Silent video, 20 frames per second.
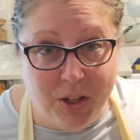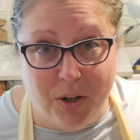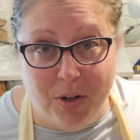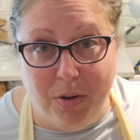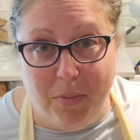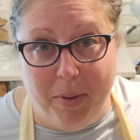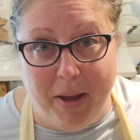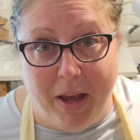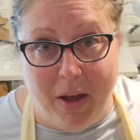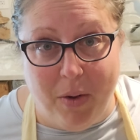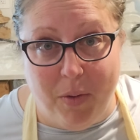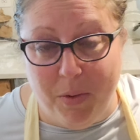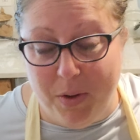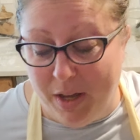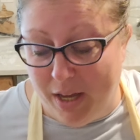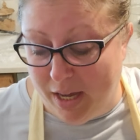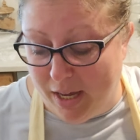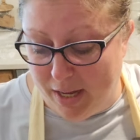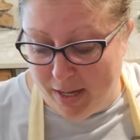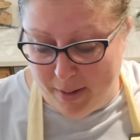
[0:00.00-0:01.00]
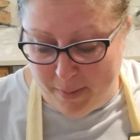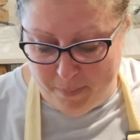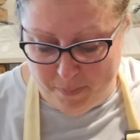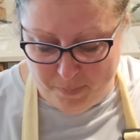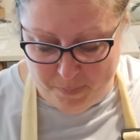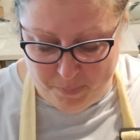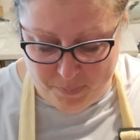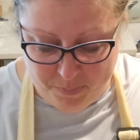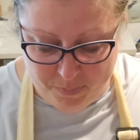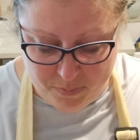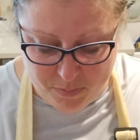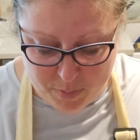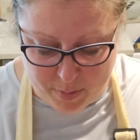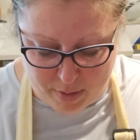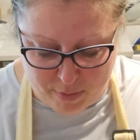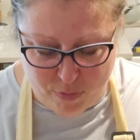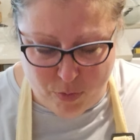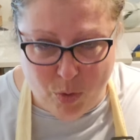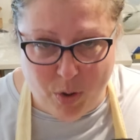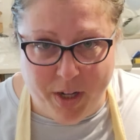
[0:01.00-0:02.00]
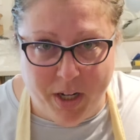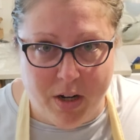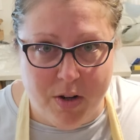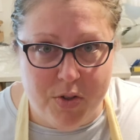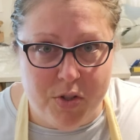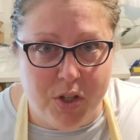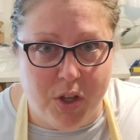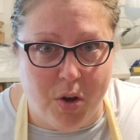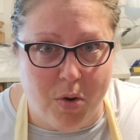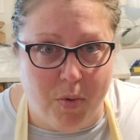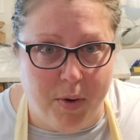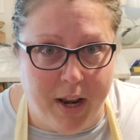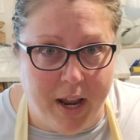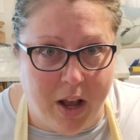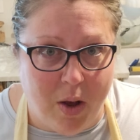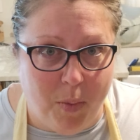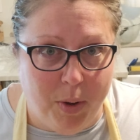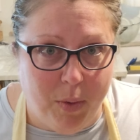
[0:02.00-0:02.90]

learned about 4 years ago now.